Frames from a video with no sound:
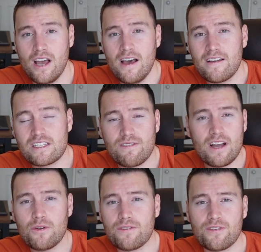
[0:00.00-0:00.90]
Because if I
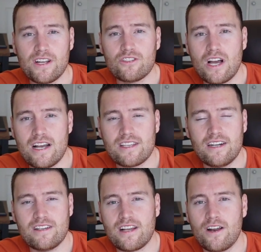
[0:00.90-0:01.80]
own a franchise and it
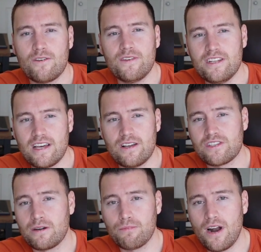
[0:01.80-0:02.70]
does
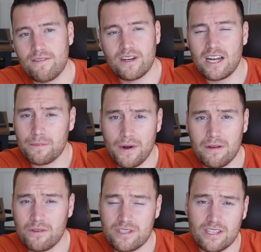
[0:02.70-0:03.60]
150,000 in profit, I could
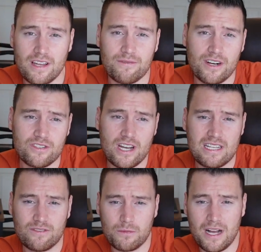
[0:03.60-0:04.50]
probably only sell that
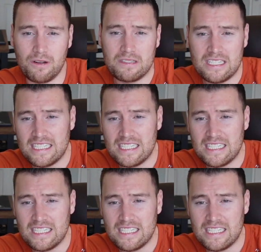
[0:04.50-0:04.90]
franchise for about